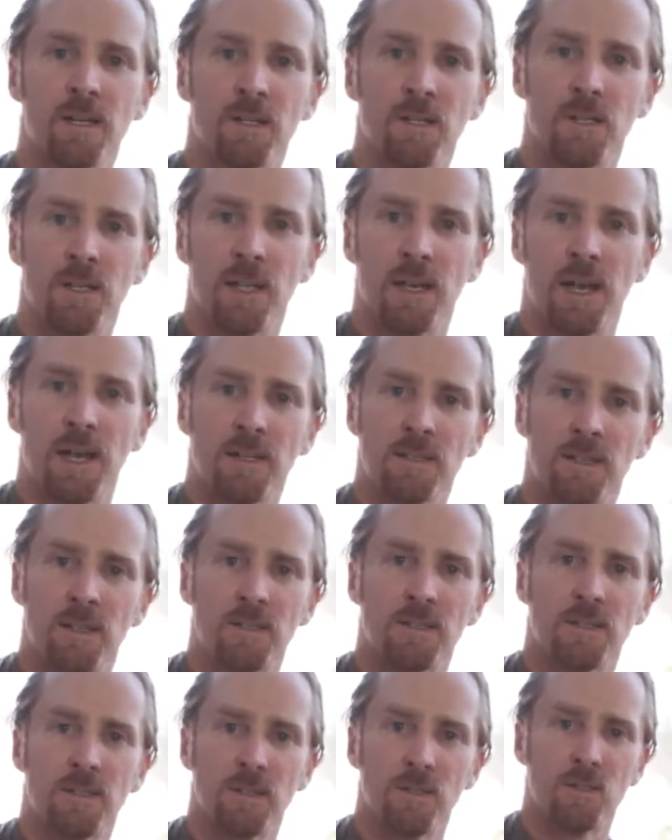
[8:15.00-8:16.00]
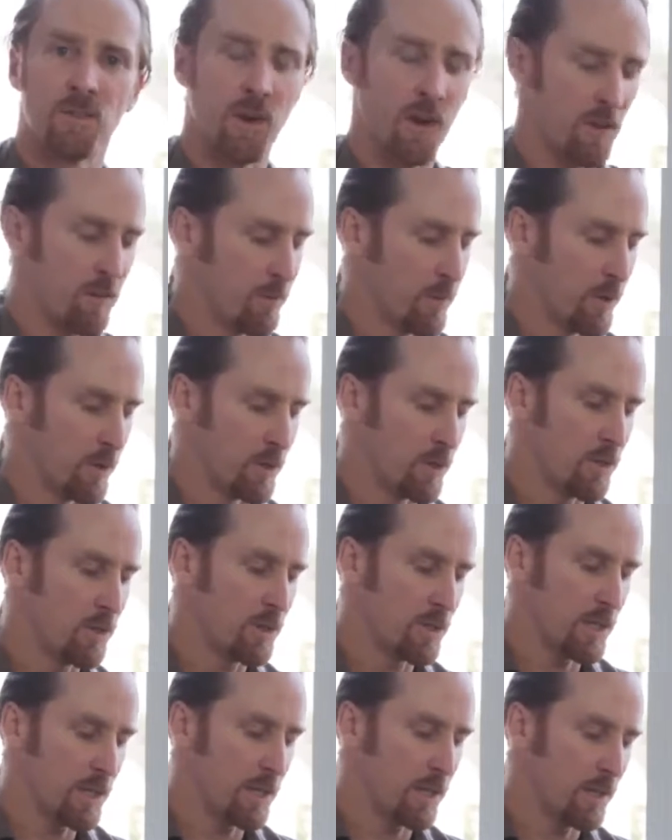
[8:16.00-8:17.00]
you can access those drive modes.
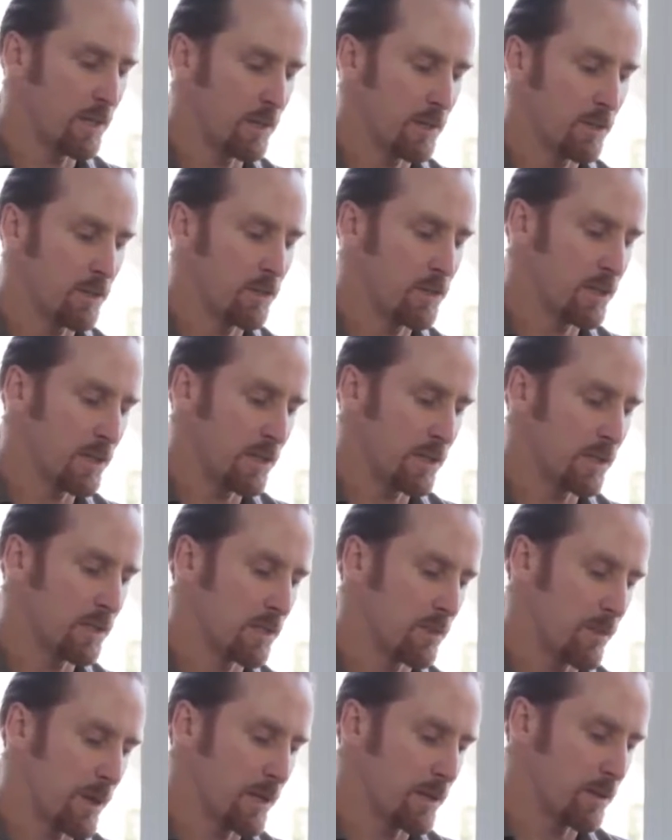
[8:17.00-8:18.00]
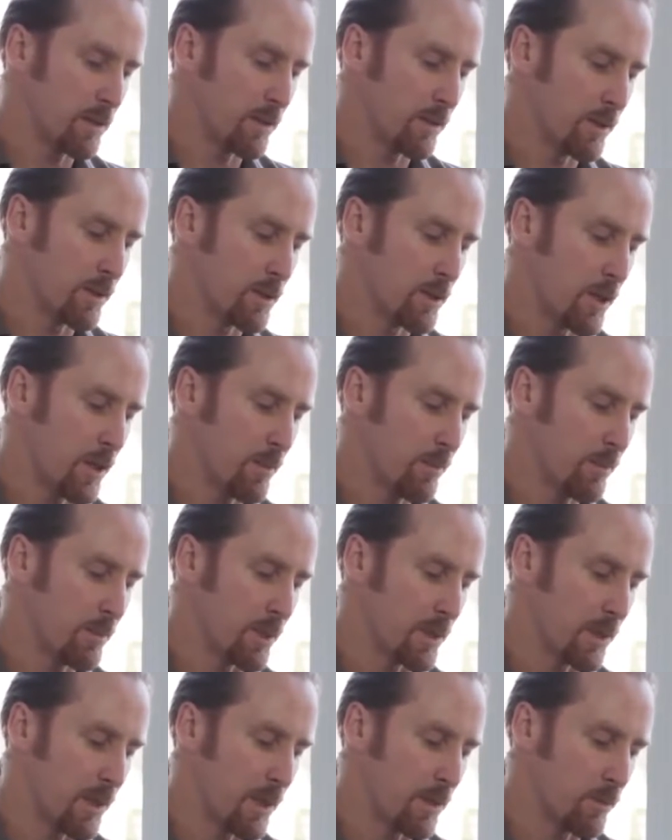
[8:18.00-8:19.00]
Usually there's a button on the top,
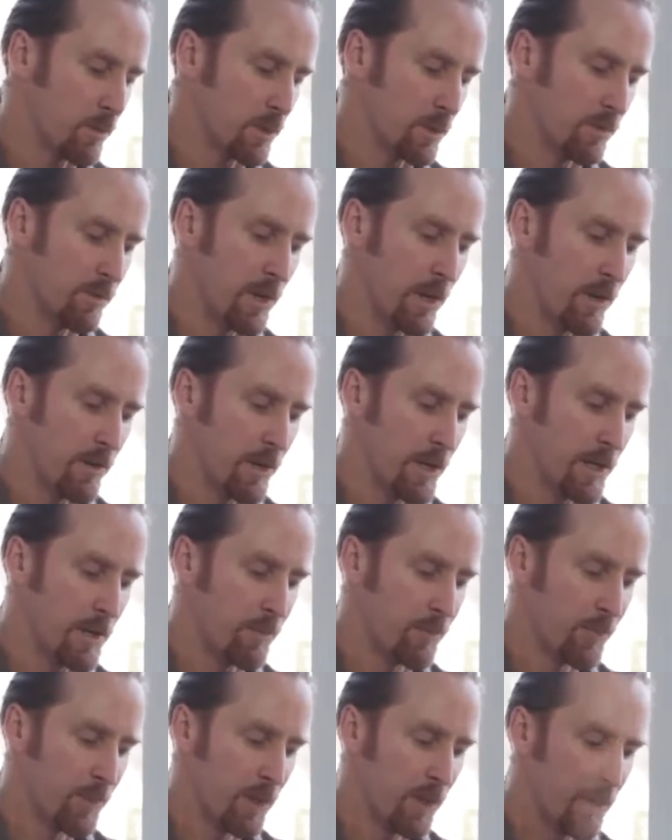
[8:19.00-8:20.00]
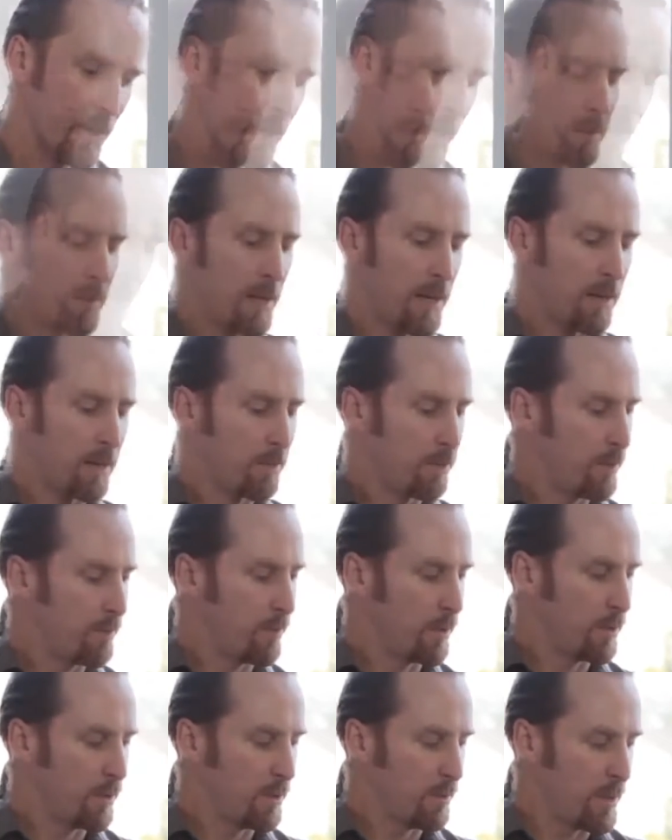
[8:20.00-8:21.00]
but that will vary. Now that we've
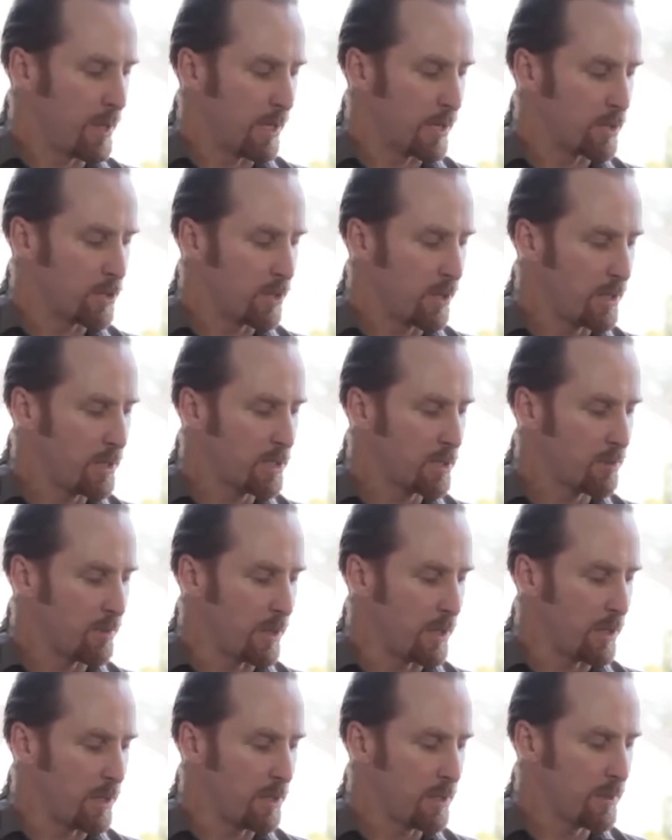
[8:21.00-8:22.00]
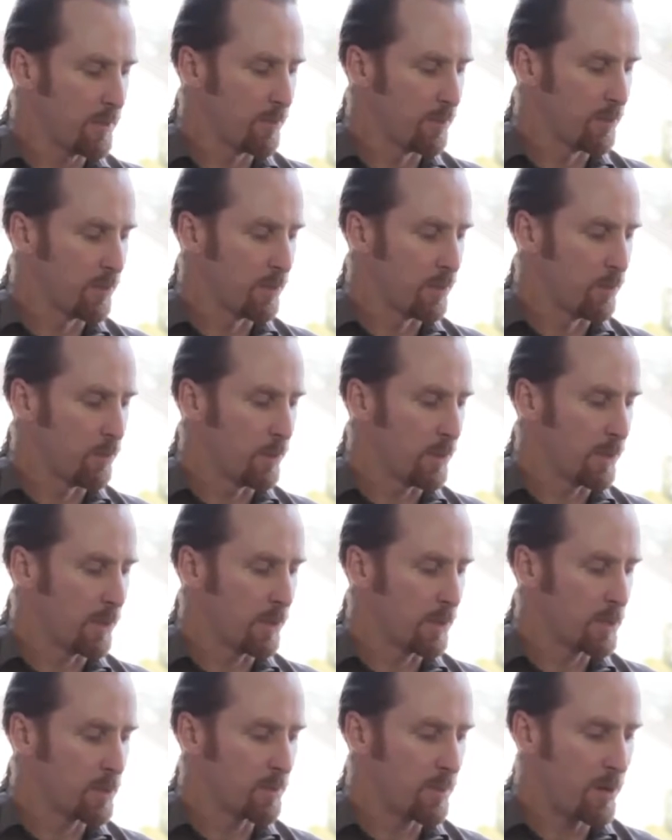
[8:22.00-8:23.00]
learned about shutter speed, we can
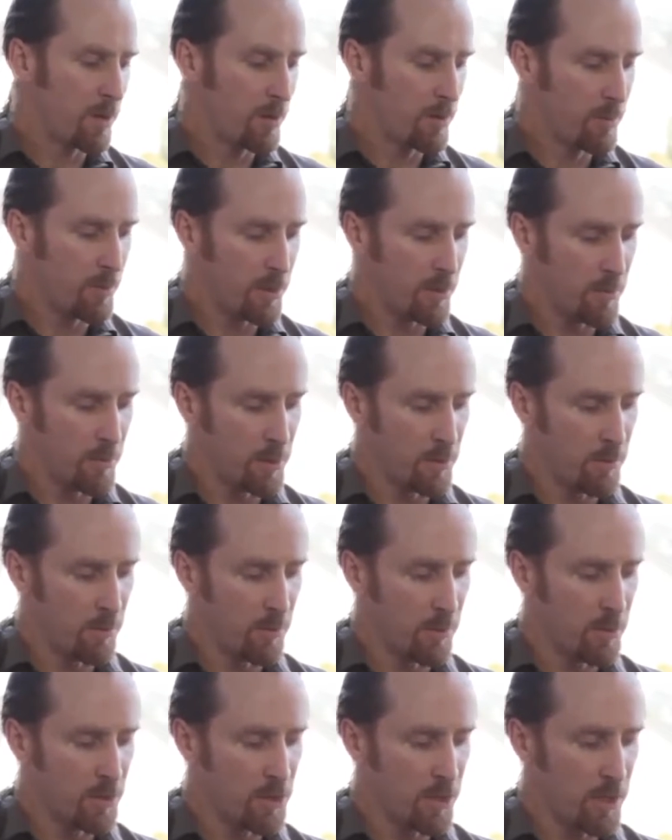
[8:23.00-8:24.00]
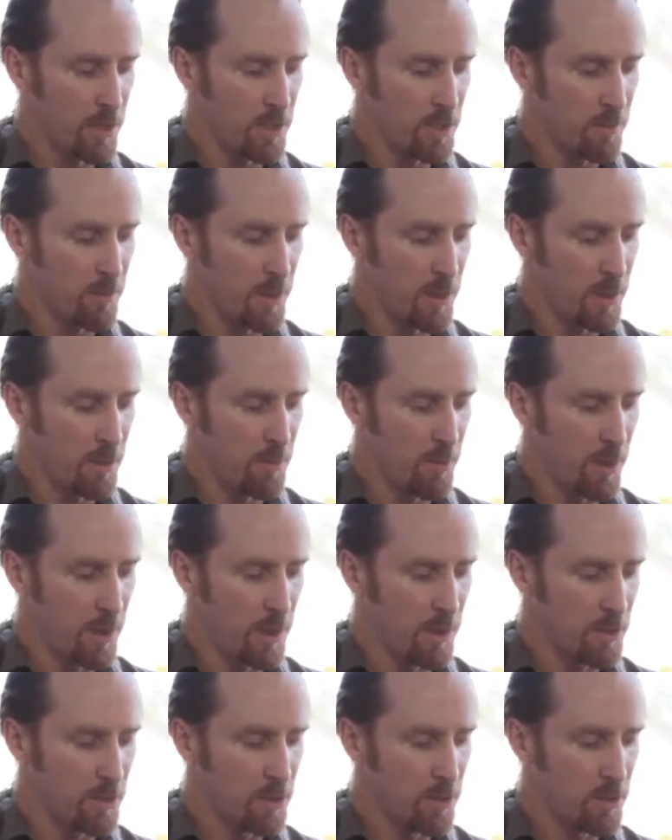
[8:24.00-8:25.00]
experiment a bit with shutter speed
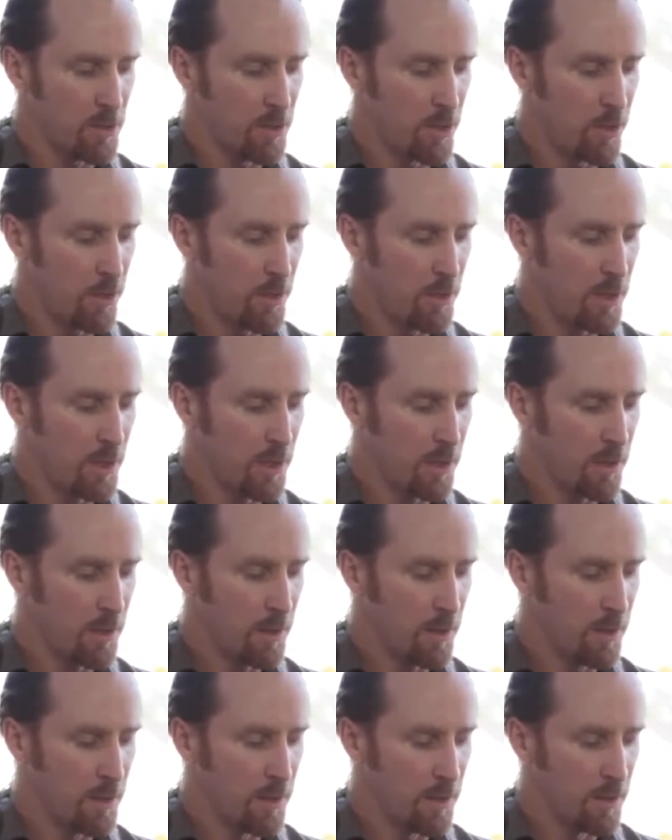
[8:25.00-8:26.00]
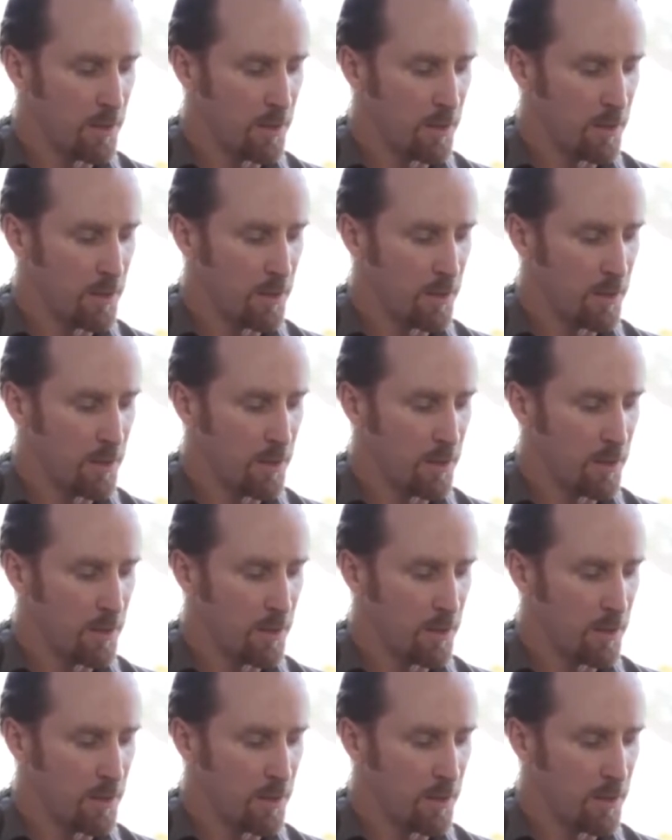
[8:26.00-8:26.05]
by turning